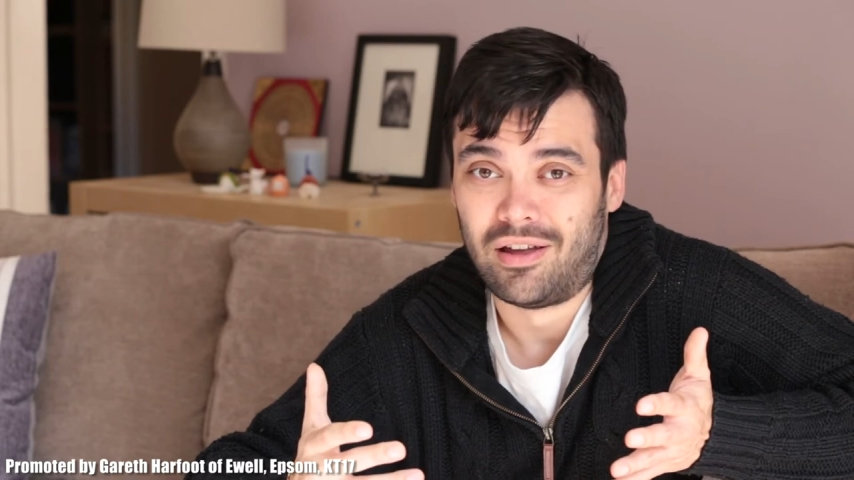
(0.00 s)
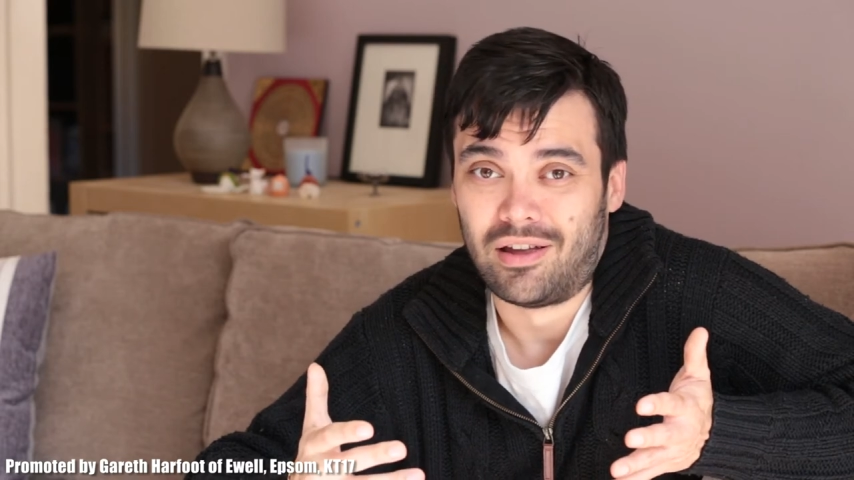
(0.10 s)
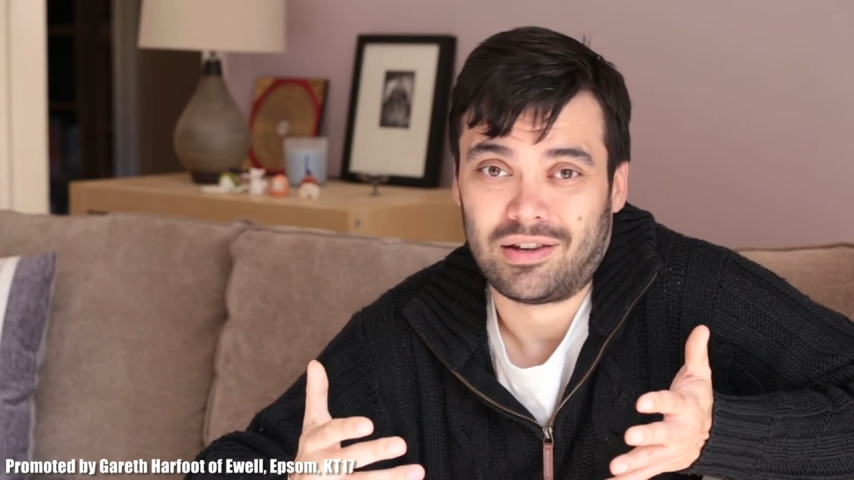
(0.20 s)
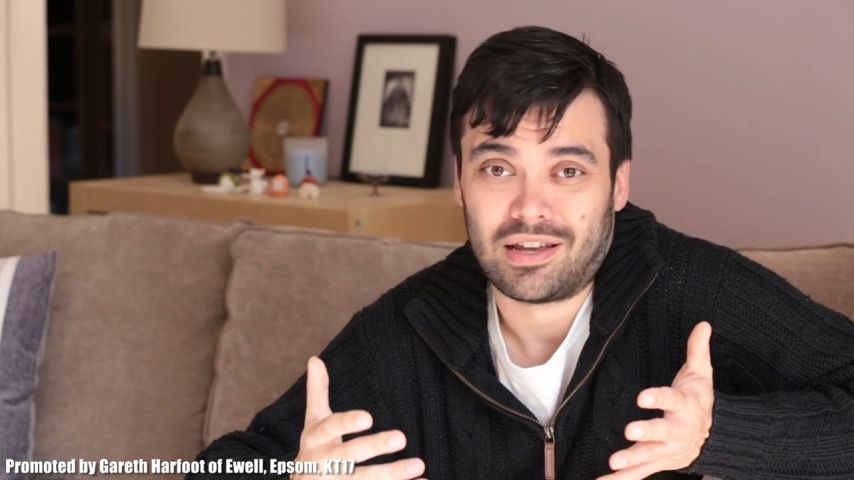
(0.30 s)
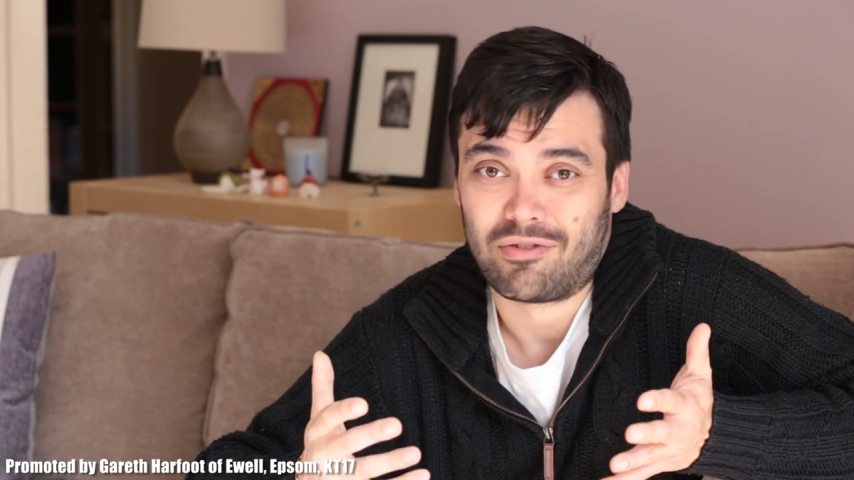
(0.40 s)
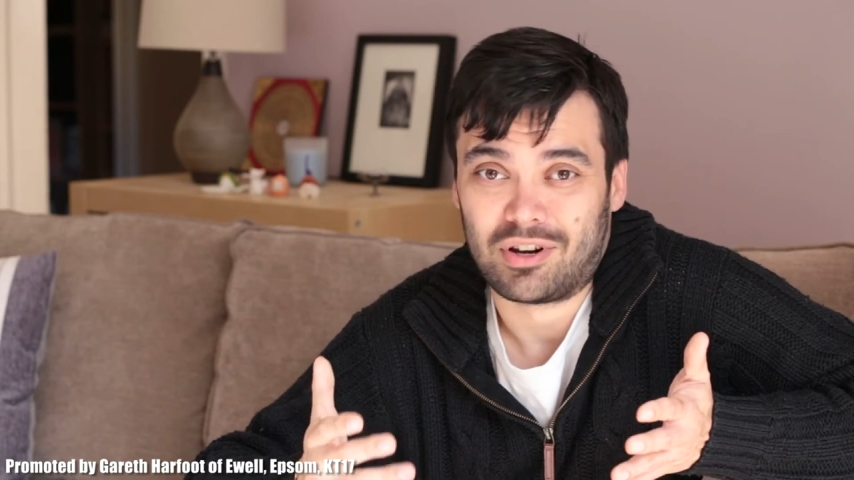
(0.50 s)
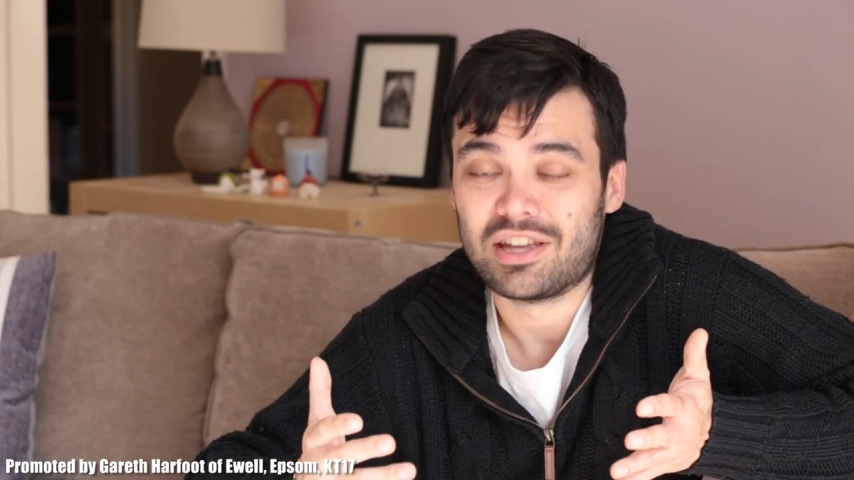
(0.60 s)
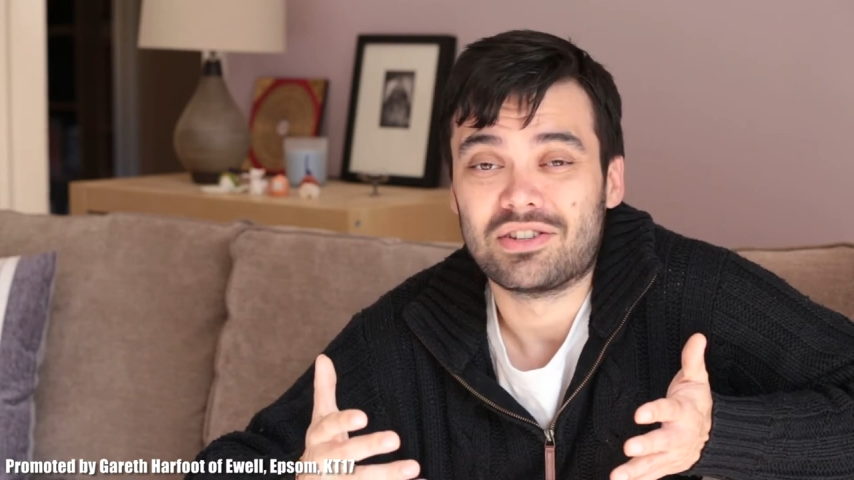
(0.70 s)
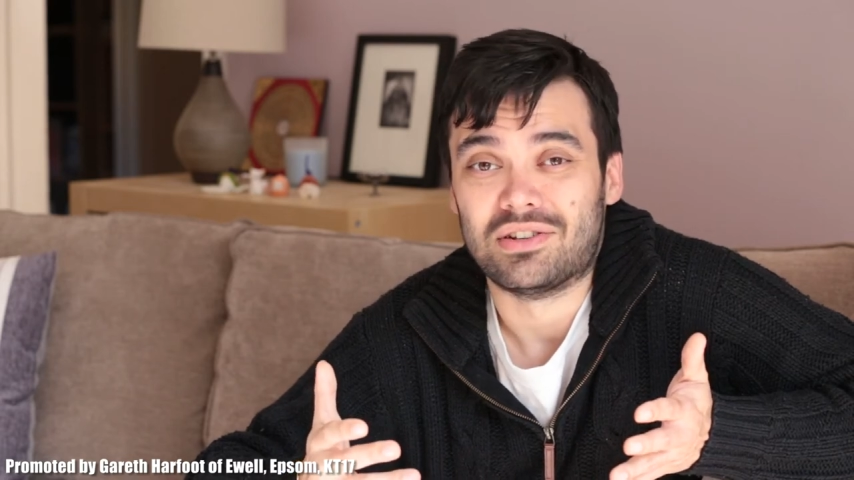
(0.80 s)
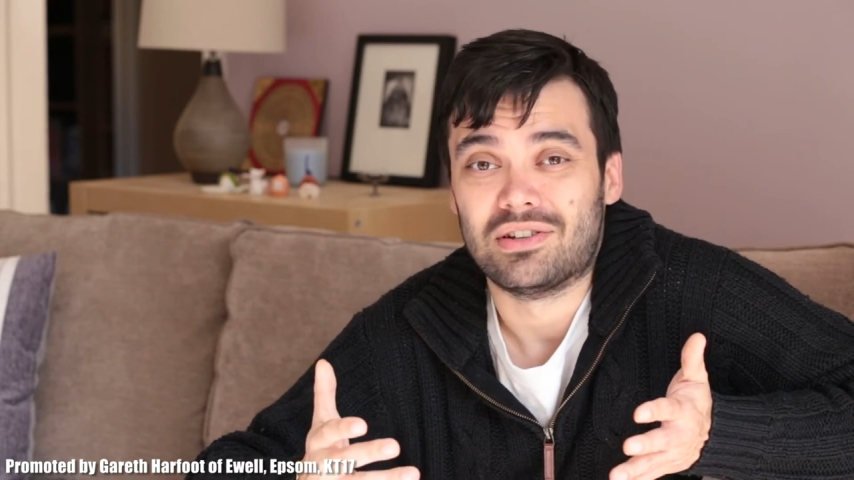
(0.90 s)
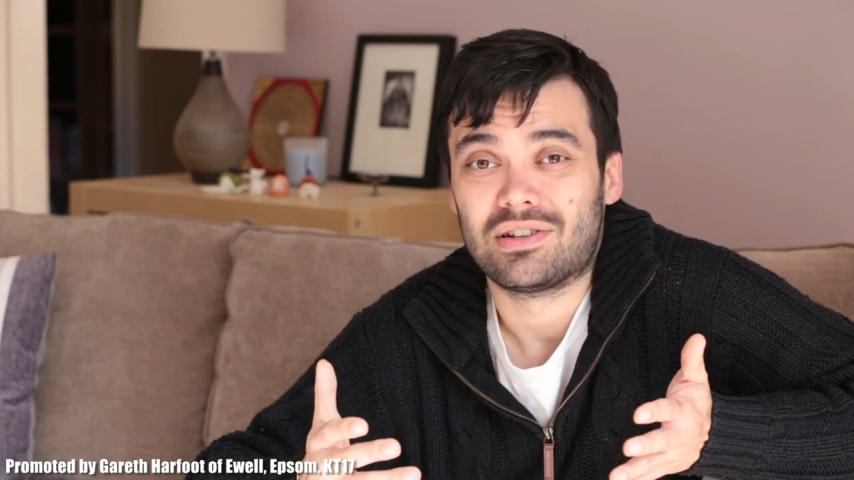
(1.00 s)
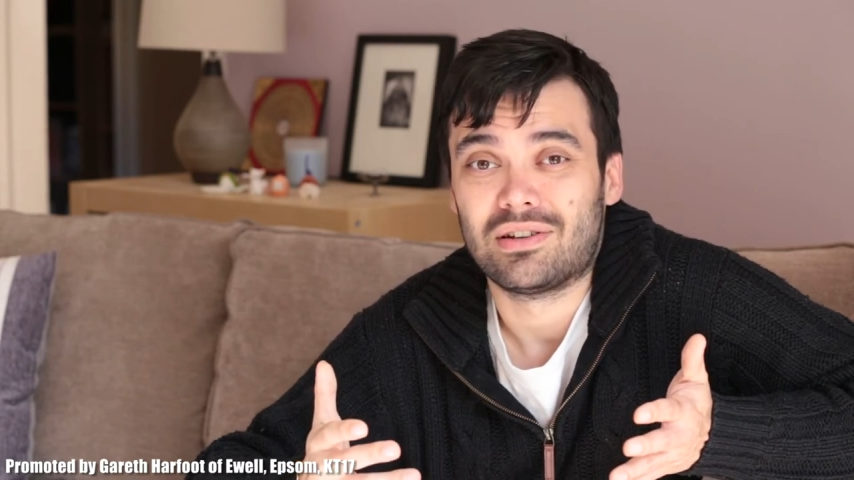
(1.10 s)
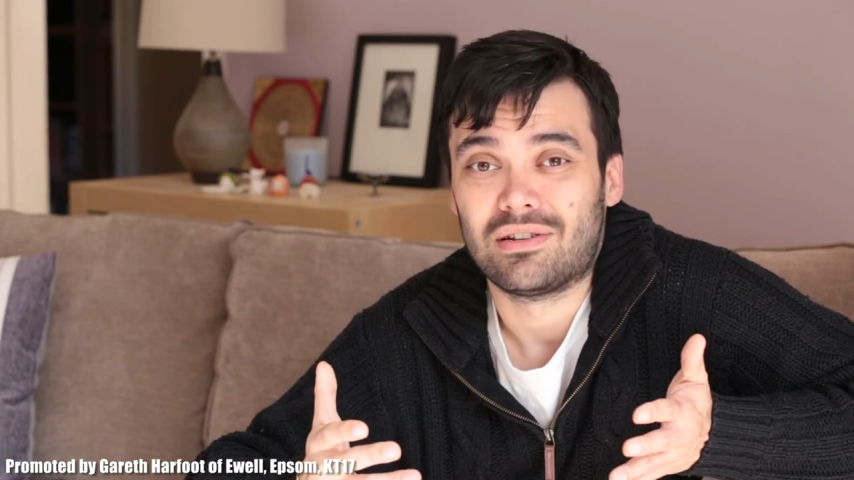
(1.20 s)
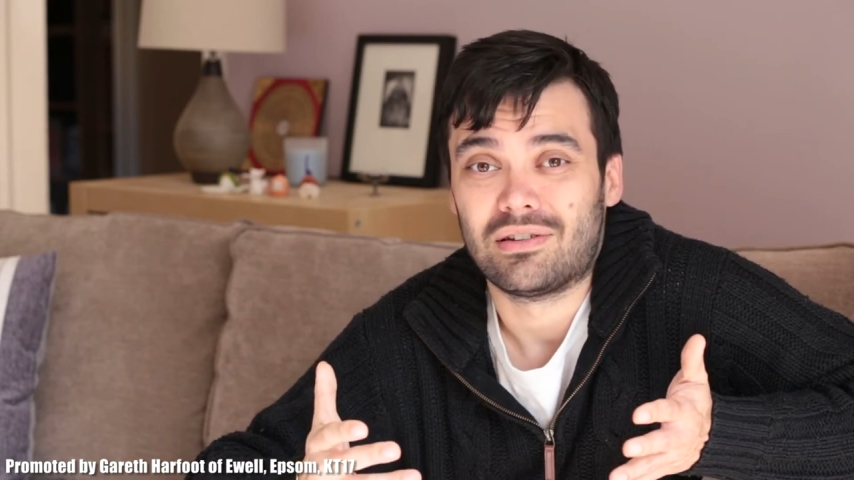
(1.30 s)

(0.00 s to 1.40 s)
It definitely isn't.